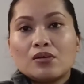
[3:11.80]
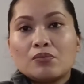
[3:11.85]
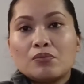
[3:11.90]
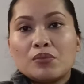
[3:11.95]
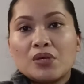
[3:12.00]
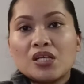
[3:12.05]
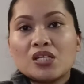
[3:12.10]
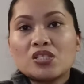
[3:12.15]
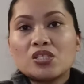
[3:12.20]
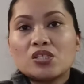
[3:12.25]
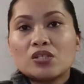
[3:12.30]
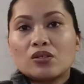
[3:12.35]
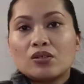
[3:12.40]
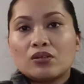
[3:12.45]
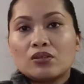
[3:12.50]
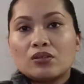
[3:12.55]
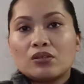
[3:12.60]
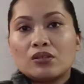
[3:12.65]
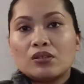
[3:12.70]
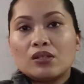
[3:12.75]
mention
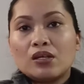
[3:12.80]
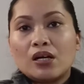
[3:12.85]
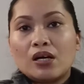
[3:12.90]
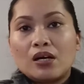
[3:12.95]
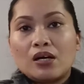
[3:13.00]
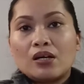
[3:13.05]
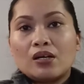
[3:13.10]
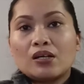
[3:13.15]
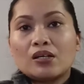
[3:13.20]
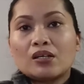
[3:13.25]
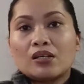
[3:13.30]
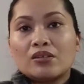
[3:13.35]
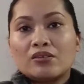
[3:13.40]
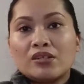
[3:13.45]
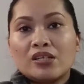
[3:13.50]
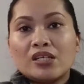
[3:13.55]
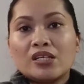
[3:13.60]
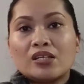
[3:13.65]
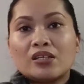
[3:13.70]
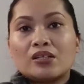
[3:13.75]
the
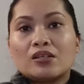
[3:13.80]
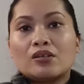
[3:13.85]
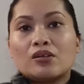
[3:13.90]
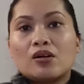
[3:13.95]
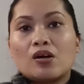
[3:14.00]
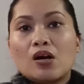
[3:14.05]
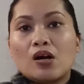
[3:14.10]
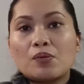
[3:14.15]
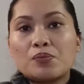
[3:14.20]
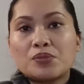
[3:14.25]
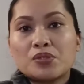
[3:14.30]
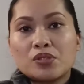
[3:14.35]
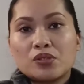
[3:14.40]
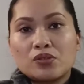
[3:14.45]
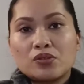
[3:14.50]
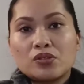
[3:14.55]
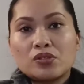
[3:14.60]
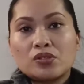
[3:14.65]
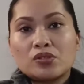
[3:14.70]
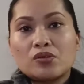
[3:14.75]
career
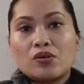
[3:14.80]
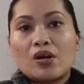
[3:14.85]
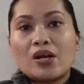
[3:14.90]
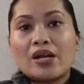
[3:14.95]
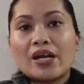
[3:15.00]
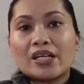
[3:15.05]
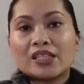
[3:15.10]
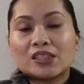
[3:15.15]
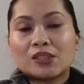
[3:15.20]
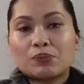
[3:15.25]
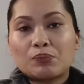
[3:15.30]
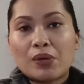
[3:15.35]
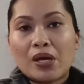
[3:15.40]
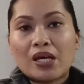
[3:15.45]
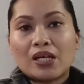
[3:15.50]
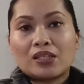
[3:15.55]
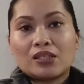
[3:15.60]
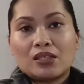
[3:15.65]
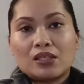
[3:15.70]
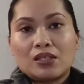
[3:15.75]
options you are
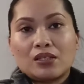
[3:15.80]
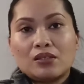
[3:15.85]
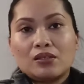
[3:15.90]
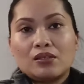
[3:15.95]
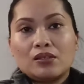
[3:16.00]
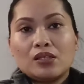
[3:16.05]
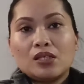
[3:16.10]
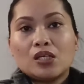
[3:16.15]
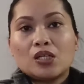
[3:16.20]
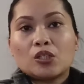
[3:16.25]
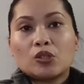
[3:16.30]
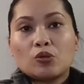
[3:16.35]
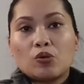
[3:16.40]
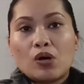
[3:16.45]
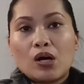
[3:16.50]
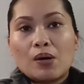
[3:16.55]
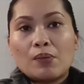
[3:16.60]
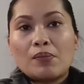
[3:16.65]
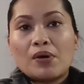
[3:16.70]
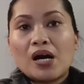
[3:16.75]
expected to
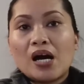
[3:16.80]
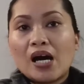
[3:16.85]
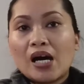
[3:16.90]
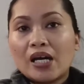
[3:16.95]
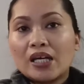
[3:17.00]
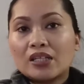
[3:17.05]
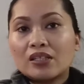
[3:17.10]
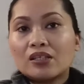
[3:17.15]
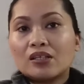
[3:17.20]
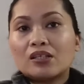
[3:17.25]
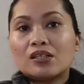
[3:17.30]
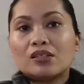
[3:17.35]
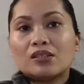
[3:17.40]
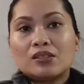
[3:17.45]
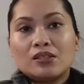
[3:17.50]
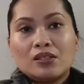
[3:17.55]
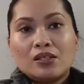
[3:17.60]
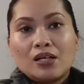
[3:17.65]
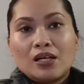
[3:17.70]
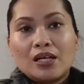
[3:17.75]
have either
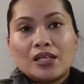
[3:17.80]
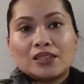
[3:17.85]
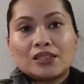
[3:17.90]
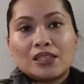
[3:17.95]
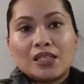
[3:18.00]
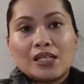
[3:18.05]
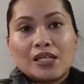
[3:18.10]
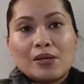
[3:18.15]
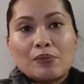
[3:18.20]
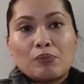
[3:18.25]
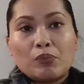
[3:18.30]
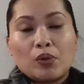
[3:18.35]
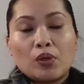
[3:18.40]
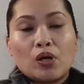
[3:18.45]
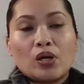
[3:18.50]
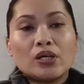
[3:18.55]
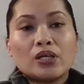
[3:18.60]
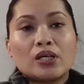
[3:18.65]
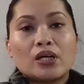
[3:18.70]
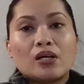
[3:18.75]
as an
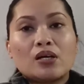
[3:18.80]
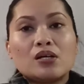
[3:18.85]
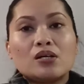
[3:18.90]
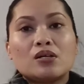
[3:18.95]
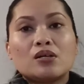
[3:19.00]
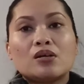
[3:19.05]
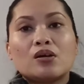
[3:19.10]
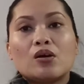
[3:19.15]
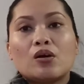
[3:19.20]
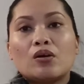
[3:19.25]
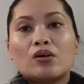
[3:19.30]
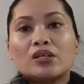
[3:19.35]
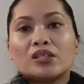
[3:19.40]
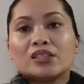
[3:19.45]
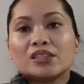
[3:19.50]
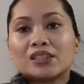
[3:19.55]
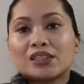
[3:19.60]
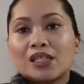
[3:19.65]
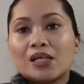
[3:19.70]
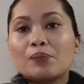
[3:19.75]
employer or
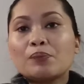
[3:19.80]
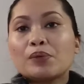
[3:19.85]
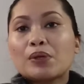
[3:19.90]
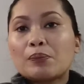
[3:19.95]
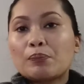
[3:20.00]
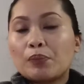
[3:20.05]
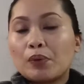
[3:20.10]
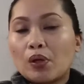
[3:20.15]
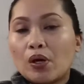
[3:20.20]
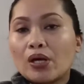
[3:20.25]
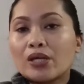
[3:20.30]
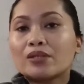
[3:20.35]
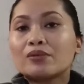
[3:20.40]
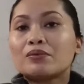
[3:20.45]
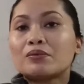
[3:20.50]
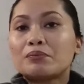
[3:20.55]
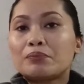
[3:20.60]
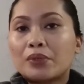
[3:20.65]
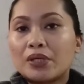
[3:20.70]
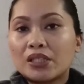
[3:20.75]
self-employed
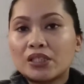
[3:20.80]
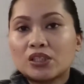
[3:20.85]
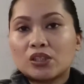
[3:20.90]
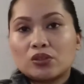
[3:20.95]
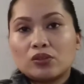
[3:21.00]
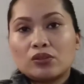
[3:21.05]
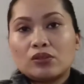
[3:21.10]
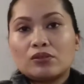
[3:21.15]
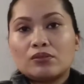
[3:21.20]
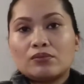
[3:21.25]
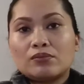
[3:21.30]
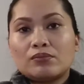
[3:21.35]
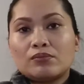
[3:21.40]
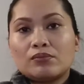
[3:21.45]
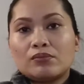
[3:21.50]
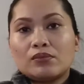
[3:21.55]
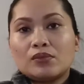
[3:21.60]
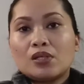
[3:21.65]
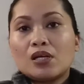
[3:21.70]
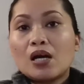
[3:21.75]
person
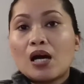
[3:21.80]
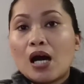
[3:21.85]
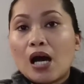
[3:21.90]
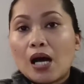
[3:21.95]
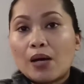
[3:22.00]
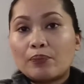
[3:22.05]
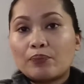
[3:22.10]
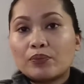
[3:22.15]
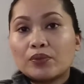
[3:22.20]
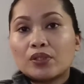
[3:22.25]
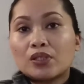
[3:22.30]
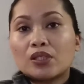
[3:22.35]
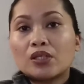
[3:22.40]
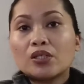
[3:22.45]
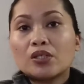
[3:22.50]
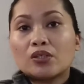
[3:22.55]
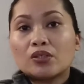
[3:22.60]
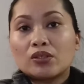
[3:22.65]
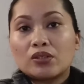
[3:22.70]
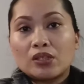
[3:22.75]
after
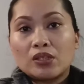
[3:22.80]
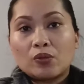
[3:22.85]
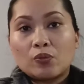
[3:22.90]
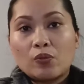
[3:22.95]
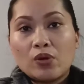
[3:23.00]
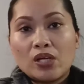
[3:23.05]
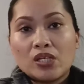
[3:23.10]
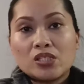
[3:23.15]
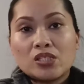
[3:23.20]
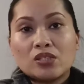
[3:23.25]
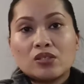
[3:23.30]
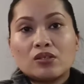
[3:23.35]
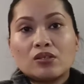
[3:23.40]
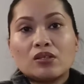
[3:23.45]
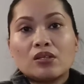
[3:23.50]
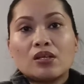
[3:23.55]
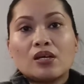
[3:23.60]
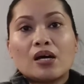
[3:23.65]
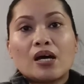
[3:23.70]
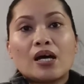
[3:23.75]
your
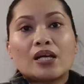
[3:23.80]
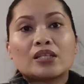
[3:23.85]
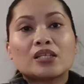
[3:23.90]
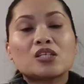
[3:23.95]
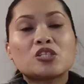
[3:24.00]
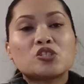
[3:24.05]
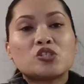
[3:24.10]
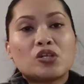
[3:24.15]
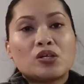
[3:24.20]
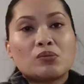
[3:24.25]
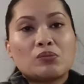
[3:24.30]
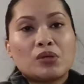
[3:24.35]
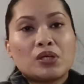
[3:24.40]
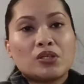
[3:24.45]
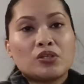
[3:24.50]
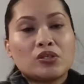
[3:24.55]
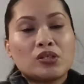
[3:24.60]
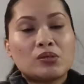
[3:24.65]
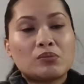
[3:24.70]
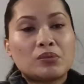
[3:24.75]
graduation at a German
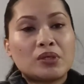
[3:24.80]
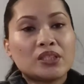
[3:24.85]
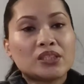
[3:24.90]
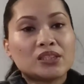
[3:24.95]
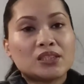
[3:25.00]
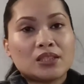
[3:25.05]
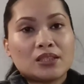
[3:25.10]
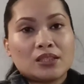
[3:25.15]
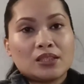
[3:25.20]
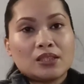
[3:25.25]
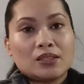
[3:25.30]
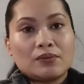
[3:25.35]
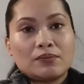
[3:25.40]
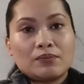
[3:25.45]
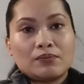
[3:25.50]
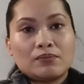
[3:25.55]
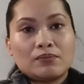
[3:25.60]
university.